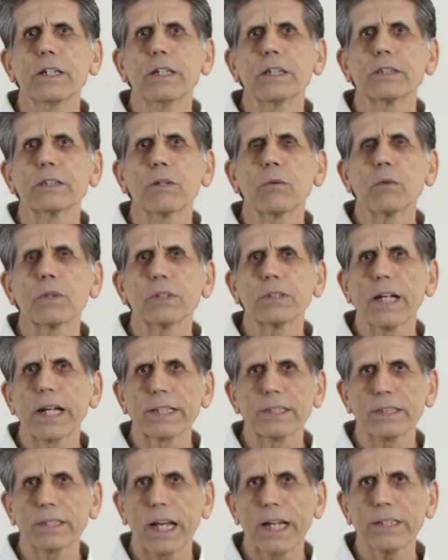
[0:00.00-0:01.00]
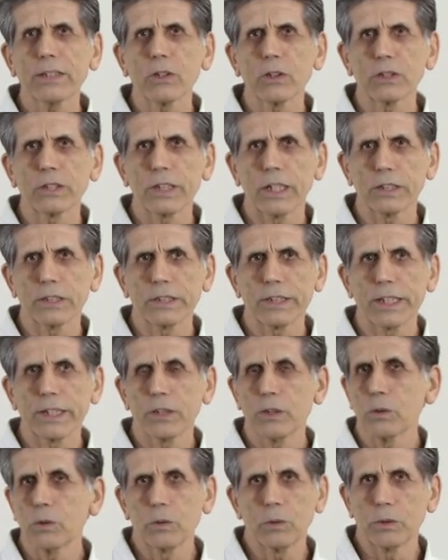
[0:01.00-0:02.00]
someone like Saito Sensei,
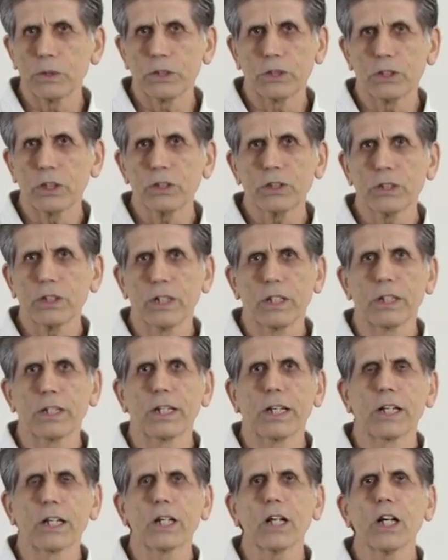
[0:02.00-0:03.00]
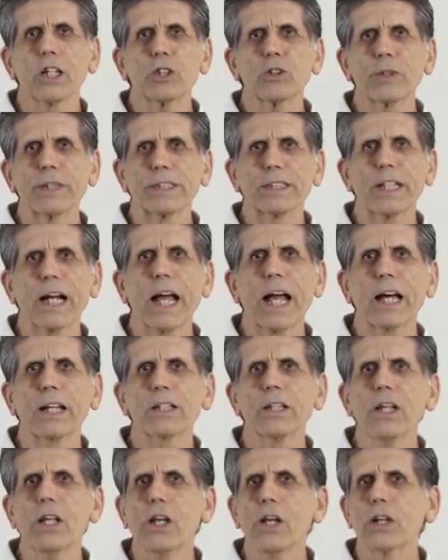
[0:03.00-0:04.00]
who is just a country
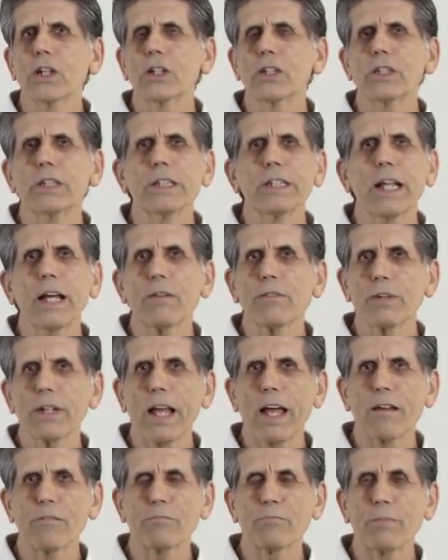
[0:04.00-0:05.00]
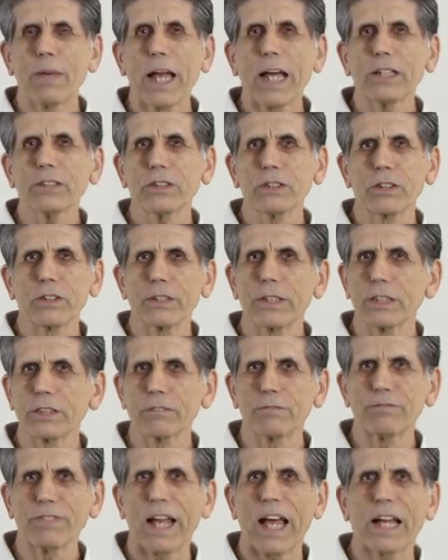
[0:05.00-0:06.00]
lad, could never have mastered
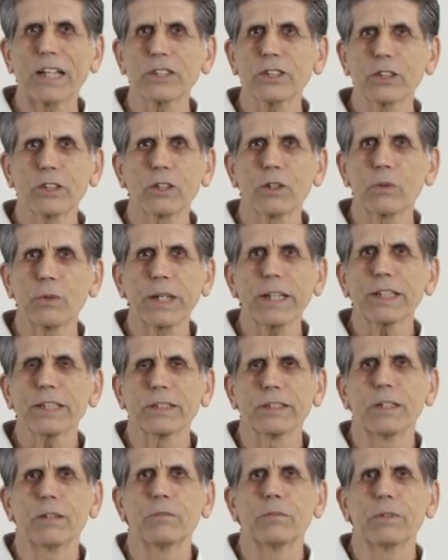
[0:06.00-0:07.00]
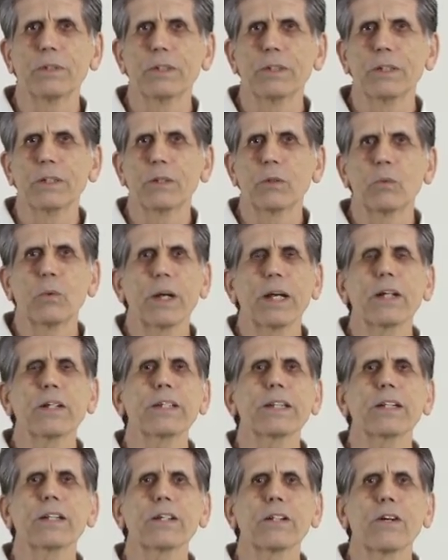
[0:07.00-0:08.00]
this vast curriculum. Where
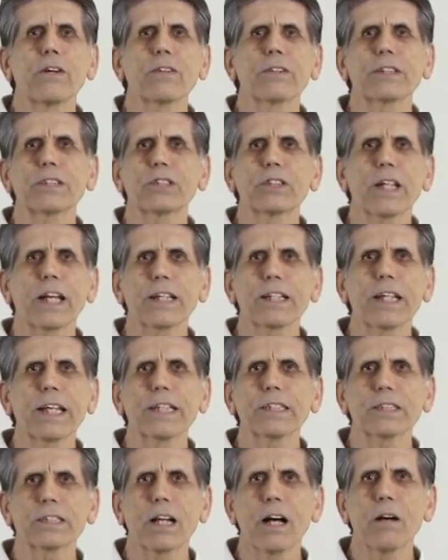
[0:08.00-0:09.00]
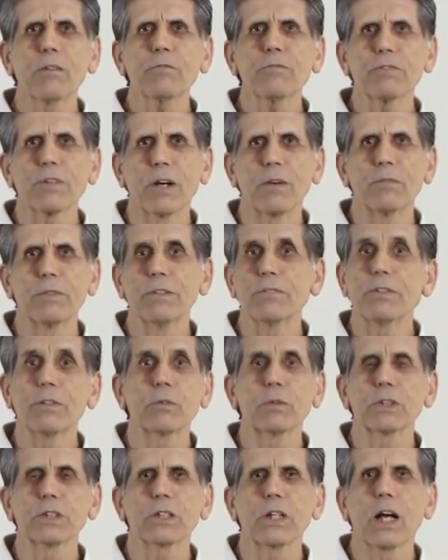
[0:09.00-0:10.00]
did all these techniques come from if it
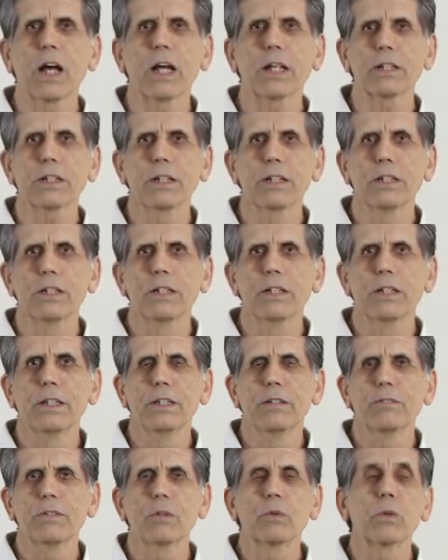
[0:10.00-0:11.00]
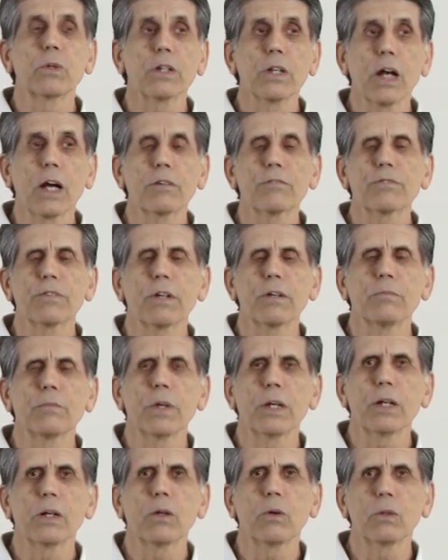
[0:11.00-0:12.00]
was not, if it were not from
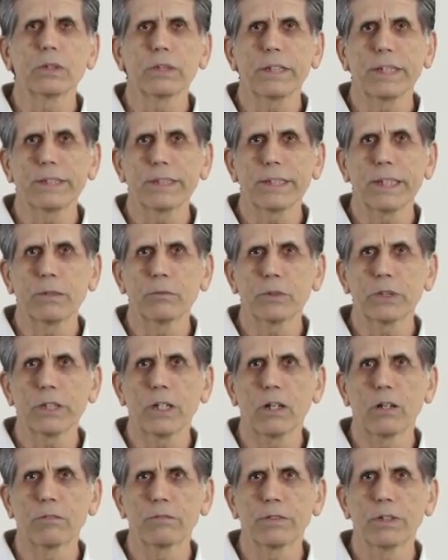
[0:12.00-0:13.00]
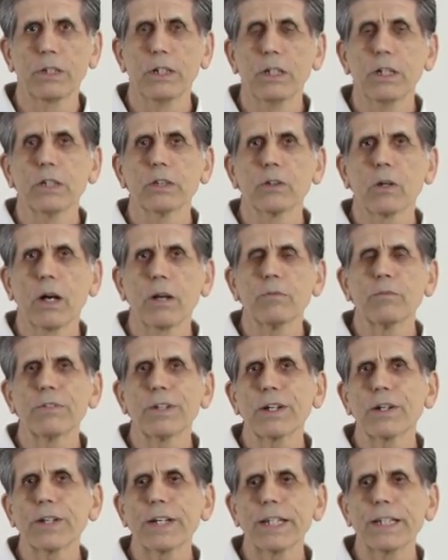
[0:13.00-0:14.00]
O-Sensei himself? So I'm
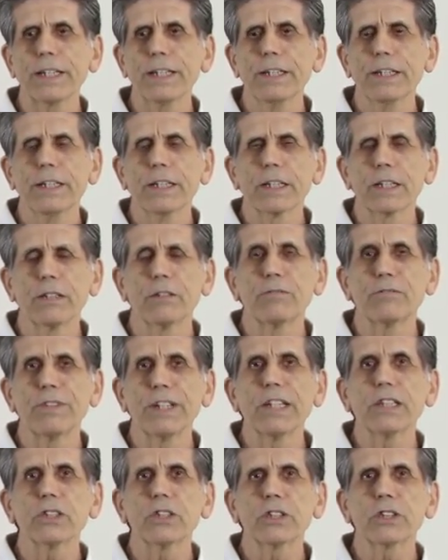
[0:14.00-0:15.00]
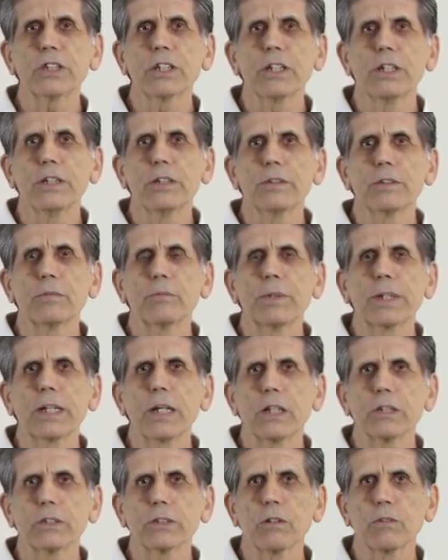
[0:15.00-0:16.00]
very convinced,
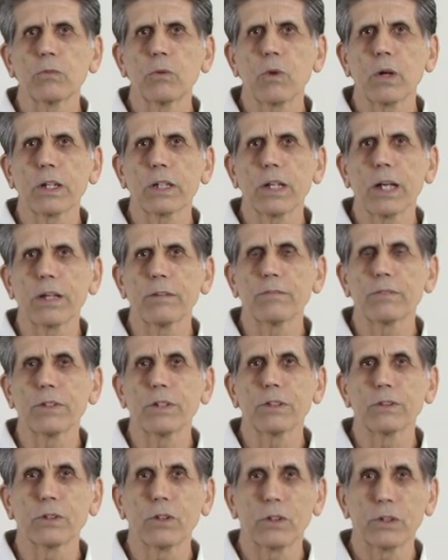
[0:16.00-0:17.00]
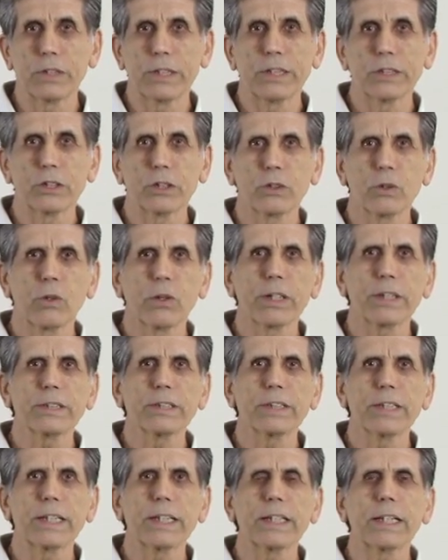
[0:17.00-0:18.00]
because of what I've learned
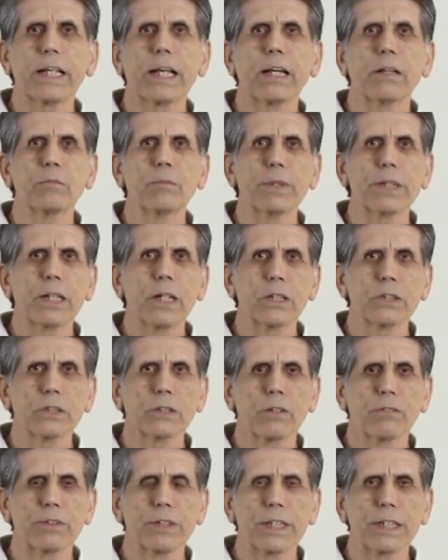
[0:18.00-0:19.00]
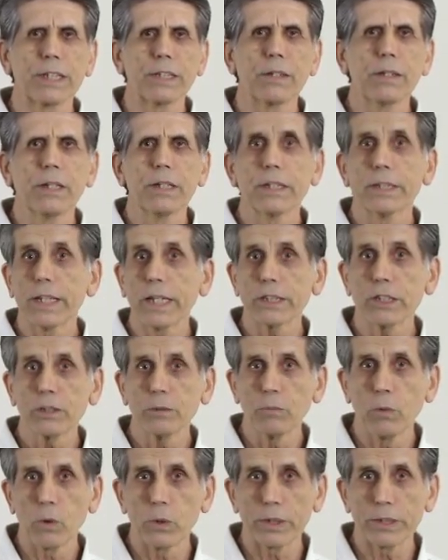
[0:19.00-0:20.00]
historically and because of the
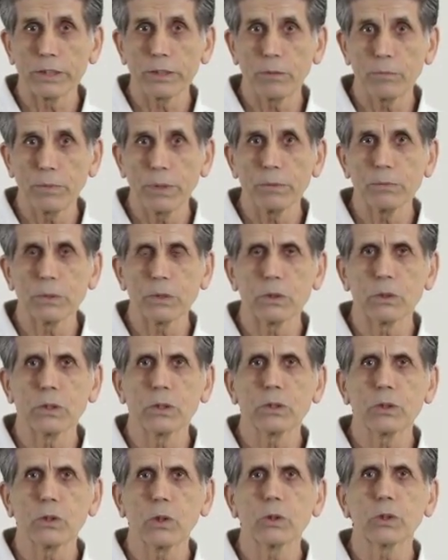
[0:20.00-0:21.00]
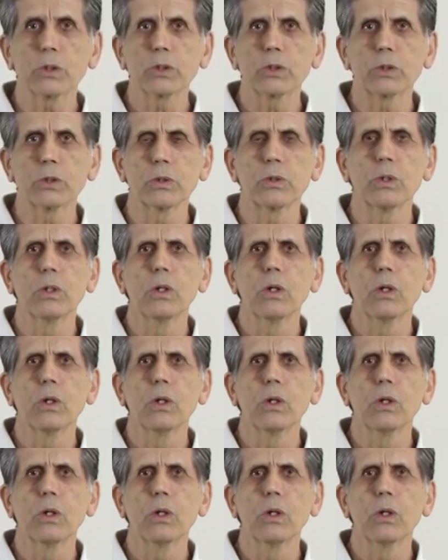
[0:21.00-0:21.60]
testimonies of people close to